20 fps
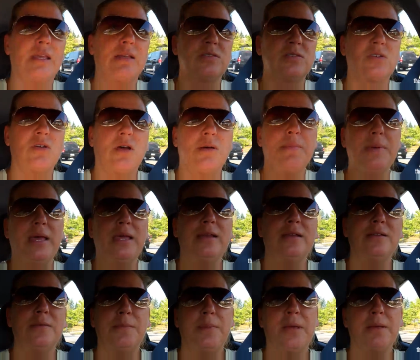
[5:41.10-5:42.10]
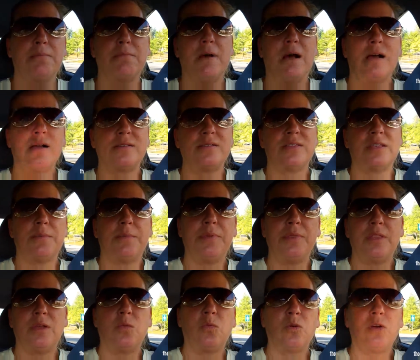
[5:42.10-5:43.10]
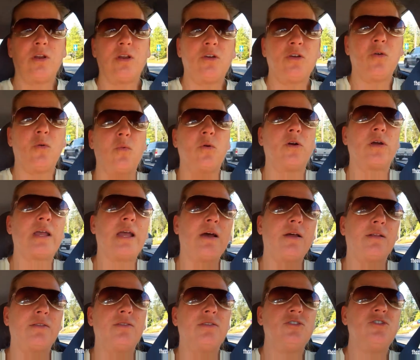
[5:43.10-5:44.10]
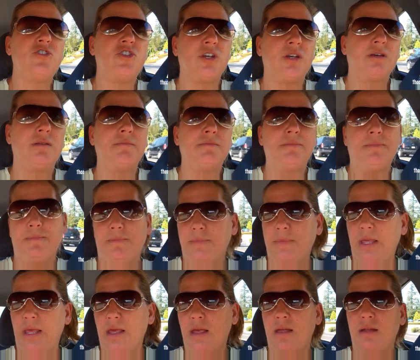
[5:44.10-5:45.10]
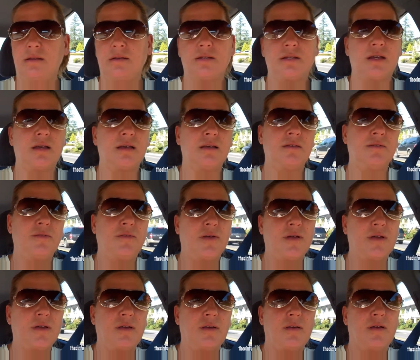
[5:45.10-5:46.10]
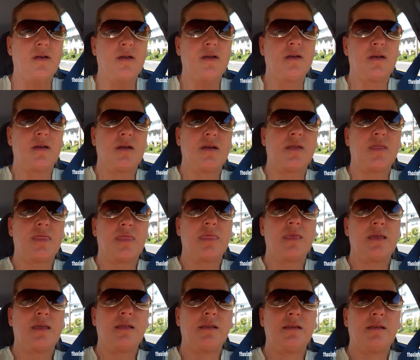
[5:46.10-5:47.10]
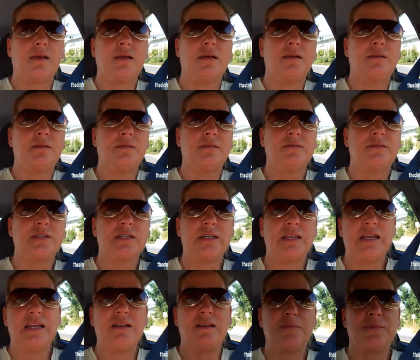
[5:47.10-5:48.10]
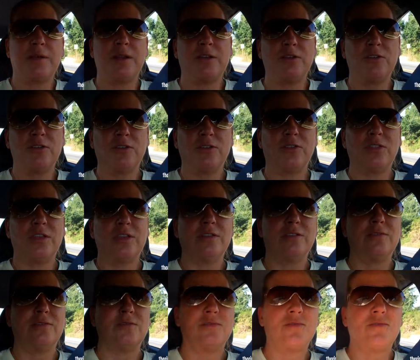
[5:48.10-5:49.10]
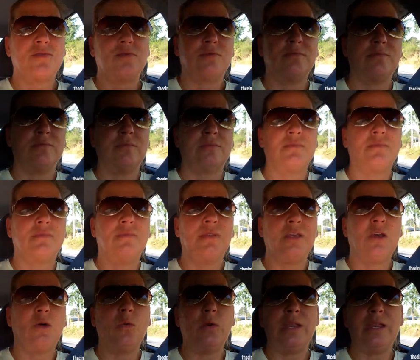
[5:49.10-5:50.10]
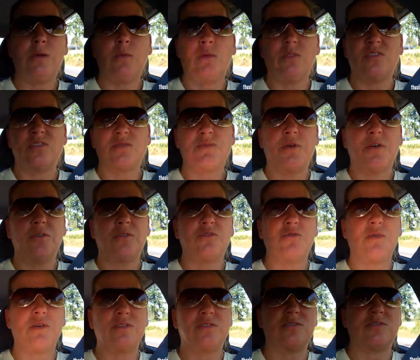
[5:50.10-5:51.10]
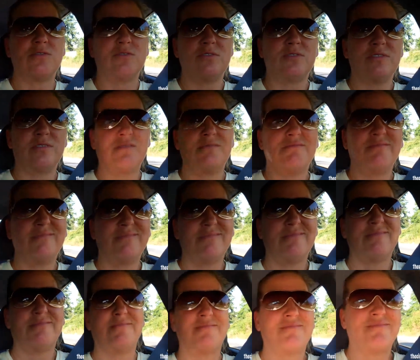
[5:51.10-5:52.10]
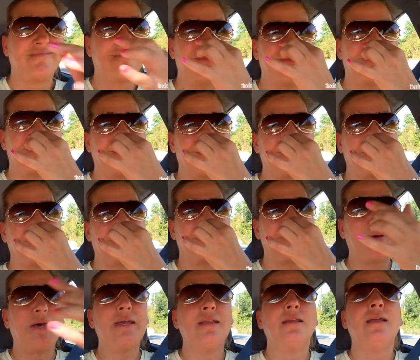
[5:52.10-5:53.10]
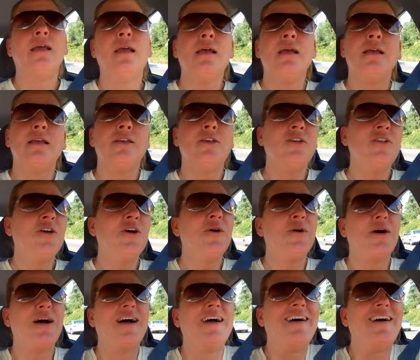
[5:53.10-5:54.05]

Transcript: so I'm headed to pick Mox up, and then we're going to go work out at the gym. And uh, then uh, tonight I'm going to cook the linguine with smoked oysters. But, you know,